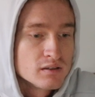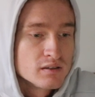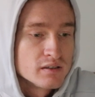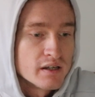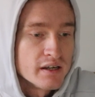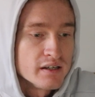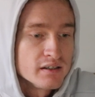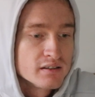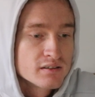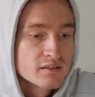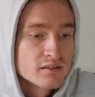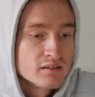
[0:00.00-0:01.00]

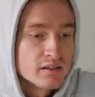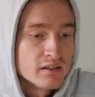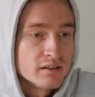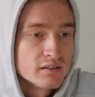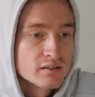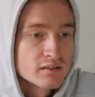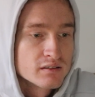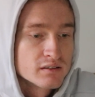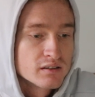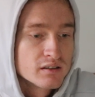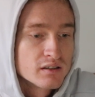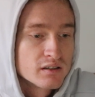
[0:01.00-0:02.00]
Takes.
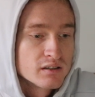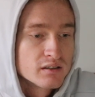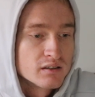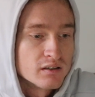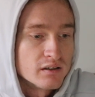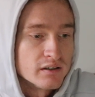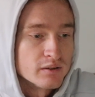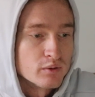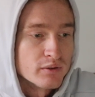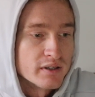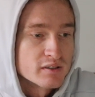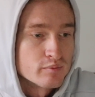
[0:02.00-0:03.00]
All right.
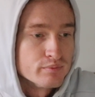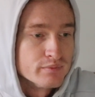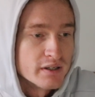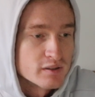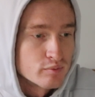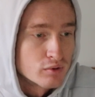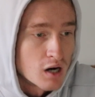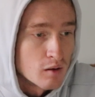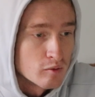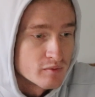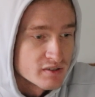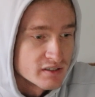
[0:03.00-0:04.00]
Well, that's a
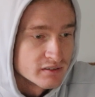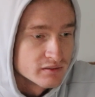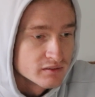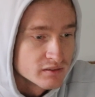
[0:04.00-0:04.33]
problem, isn't it?